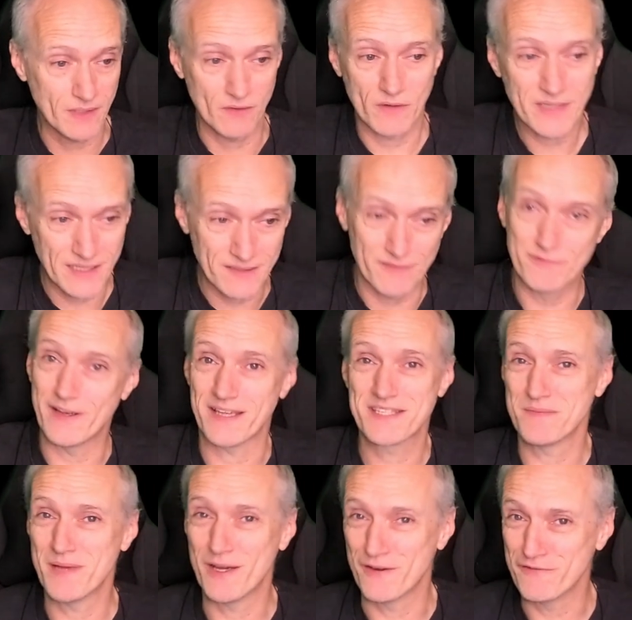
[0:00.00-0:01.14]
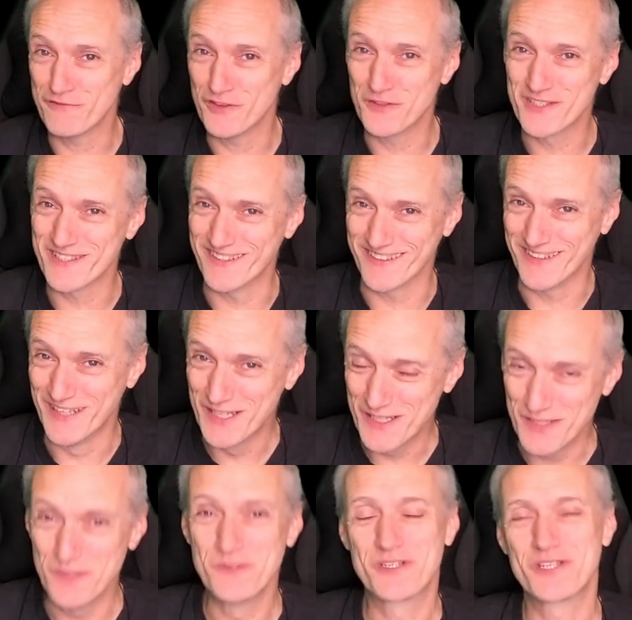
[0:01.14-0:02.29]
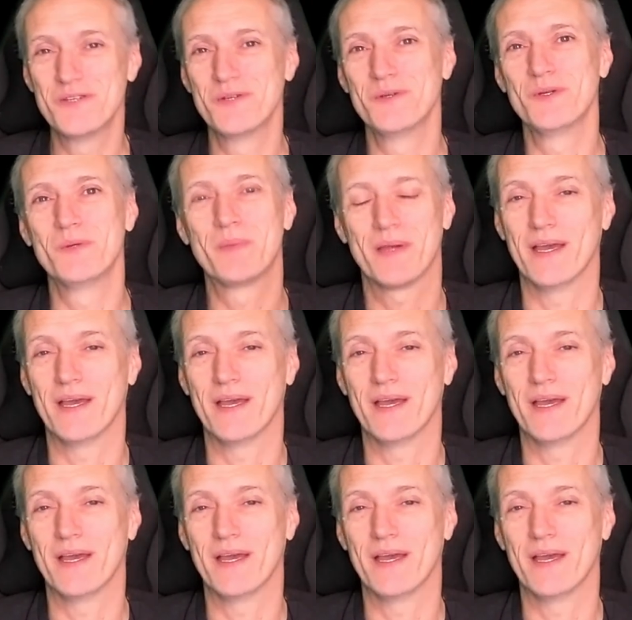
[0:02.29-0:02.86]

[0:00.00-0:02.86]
not getting a vast amount of views on YouTube.